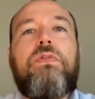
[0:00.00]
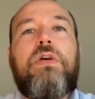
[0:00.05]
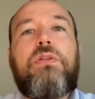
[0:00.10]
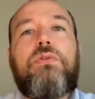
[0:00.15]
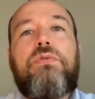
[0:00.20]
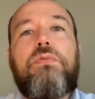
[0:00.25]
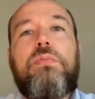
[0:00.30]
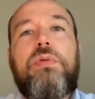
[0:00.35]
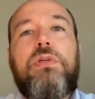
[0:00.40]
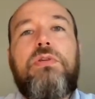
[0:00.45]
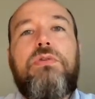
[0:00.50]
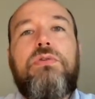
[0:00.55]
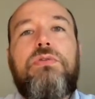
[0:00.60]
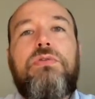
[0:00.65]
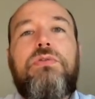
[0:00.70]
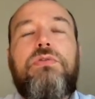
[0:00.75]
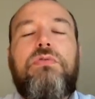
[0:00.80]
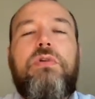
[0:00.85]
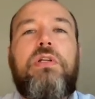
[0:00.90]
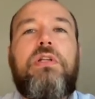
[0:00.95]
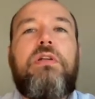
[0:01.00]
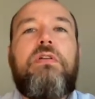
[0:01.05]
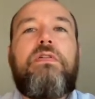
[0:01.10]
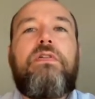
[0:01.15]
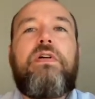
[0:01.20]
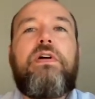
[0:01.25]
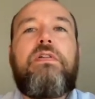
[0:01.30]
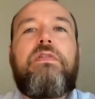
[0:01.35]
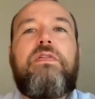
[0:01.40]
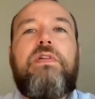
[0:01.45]
could be used to
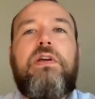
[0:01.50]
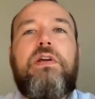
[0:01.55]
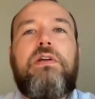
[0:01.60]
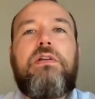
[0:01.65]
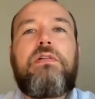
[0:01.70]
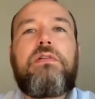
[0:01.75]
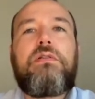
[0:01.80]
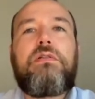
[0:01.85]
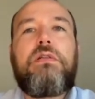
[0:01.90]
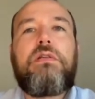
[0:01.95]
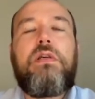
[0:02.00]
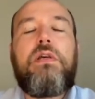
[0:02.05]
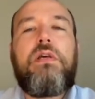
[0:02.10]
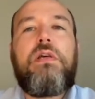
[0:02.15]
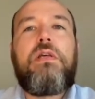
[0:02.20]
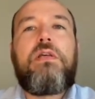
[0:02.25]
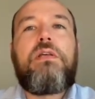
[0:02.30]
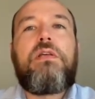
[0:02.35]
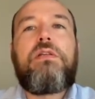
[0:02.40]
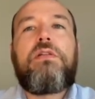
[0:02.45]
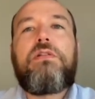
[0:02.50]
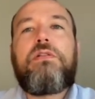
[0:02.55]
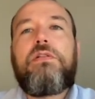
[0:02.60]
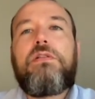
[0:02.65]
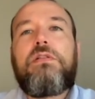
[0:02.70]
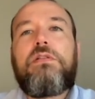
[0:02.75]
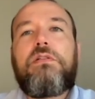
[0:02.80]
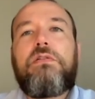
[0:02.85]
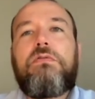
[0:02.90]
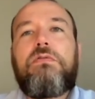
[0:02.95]
identify variants in
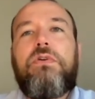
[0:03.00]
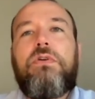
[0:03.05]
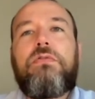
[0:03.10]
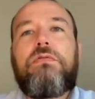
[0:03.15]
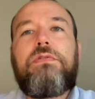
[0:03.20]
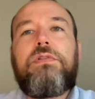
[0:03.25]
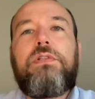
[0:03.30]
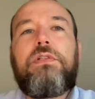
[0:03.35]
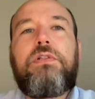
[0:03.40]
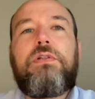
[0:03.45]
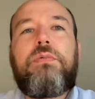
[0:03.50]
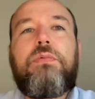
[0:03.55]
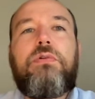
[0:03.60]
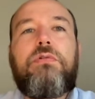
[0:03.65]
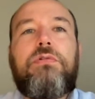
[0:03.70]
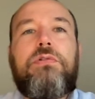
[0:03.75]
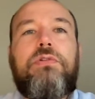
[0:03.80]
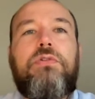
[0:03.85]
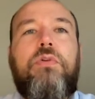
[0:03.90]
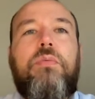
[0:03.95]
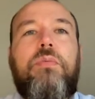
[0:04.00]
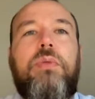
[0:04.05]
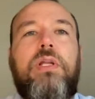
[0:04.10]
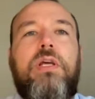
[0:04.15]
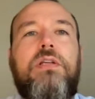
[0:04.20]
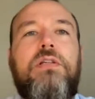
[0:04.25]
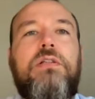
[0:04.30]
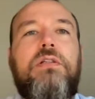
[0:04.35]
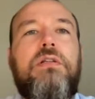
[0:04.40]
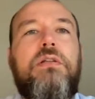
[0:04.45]
genes involved in homologous
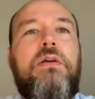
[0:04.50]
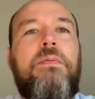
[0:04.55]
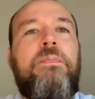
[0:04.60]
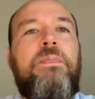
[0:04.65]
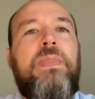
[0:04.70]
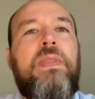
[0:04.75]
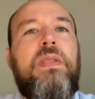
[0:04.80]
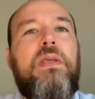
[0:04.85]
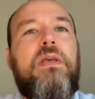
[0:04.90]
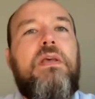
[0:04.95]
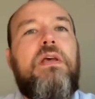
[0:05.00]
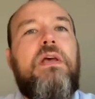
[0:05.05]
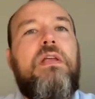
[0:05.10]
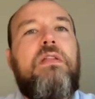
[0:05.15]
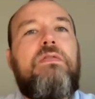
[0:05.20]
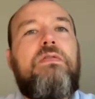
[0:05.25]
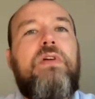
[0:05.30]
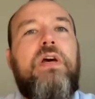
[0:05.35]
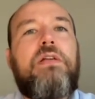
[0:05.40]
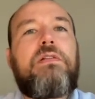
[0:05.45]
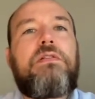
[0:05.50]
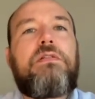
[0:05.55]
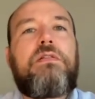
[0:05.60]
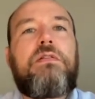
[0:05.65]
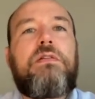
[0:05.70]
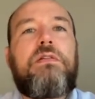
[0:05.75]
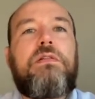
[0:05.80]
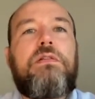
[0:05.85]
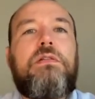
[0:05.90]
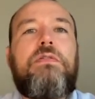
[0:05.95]
recombination, and that's
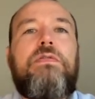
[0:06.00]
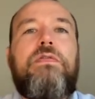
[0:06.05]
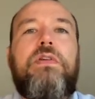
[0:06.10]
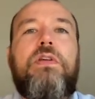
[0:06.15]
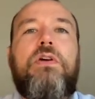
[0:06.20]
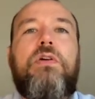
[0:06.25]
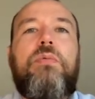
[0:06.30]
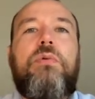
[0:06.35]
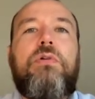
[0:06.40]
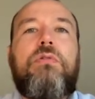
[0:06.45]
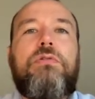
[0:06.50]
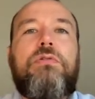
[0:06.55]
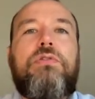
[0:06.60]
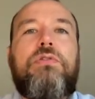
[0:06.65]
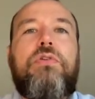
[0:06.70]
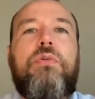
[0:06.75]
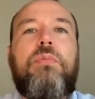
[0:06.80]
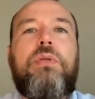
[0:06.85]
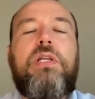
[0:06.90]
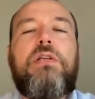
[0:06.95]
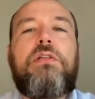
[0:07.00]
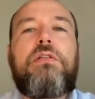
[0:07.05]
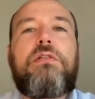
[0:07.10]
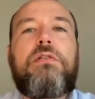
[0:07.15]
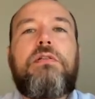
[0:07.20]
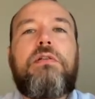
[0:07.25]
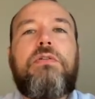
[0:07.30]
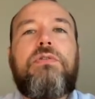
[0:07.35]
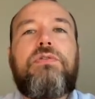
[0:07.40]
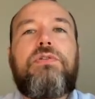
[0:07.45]
SOPHiA homologous recombination
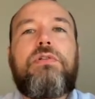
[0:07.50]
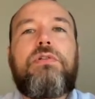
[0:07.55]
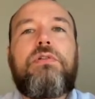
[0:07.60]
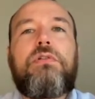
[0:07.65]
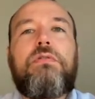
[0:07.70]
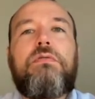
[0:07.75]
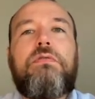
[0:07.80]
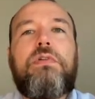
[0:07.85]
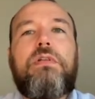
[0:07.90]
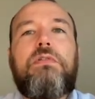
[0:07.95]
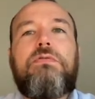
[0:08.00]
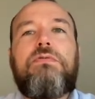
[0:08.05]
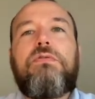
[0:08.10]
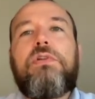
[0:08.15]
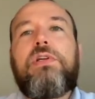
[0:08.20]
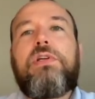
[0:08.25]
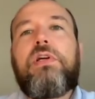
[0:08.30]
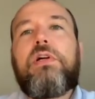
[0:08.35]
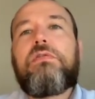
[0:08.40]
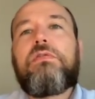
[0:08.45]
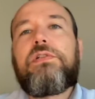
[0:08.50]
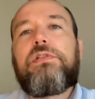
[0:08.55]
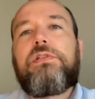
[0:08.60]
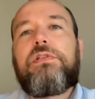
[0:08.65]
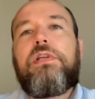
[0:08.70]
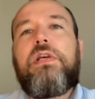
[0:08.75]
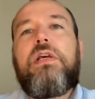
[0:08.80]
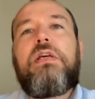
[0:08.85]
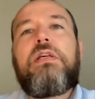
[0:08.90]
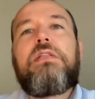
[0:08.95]
solution that fully covers
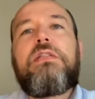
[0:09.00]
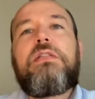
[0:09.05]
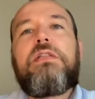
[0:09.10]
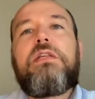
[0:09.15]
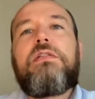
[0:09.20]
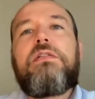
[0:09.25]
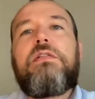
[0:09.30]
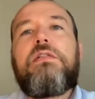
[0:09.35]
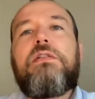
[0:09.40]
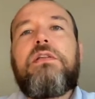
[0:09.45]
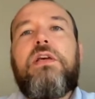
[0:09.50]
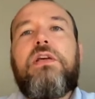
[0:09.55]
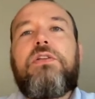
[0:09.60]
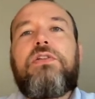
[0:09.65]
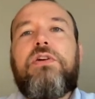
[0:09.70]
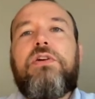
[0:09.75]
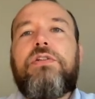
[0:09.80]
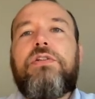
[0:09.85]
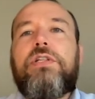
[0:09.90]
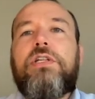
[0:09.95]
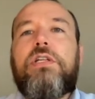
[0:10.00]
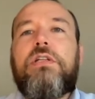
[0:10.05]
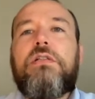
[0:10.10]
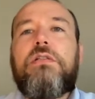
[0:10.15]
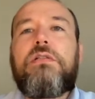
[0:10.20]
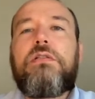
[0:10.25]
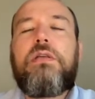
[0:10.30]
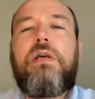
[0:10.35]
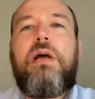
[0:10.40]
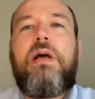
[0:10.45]
16 HR
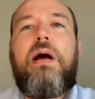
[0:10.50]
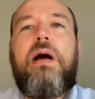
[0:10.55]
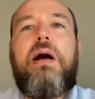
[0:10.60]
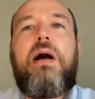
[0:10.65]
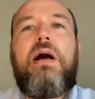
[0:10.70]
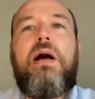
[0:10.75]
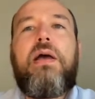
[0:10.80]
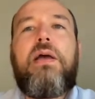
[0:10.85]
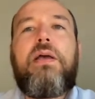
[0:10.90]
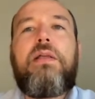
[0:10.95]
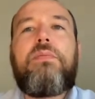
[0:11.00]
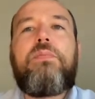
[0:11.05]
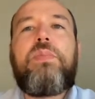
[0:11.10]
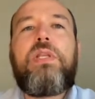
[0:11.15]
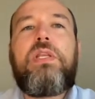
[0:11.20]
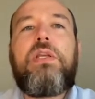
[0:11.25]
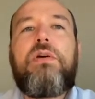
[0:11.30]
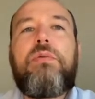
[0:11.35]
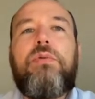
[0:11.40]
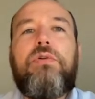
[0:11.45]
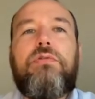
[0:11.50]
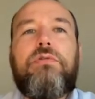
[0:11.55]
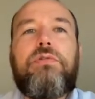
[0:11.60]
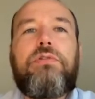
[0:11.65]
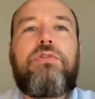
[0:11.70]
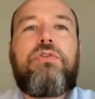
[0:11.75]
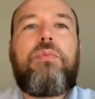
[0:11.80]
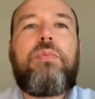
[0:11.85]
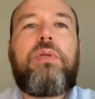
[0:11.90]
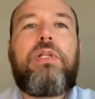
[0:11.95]
genes and mini homologous
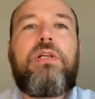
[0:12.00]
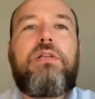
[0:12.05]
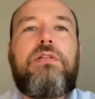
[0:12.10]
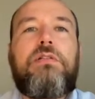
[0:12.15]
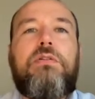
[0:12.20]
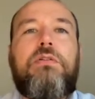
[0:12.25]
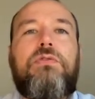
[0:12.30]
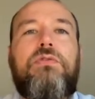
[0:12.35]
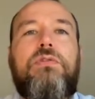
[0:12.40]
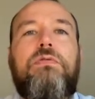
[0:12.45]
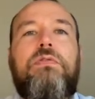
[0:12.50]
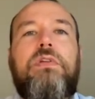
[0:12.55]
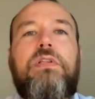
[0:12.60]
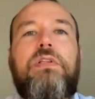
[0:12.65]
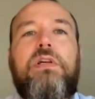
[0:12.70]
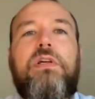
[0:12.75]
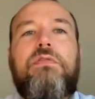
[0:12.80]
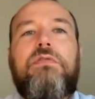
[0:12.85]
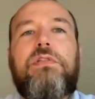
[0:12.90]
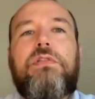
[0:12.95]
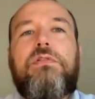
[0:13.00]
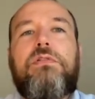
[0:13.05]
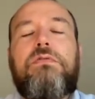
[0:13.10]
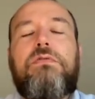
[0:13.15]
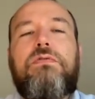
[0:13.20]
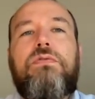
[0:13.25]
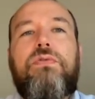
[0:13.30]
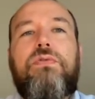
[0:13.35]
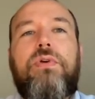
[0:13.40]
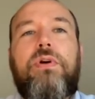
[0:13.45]
recombination solution that covers
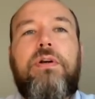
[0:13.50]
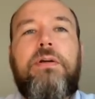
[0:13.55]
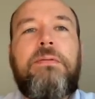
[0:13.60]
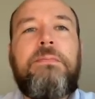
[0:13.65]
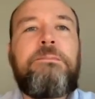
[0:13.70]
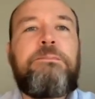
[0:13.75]
4.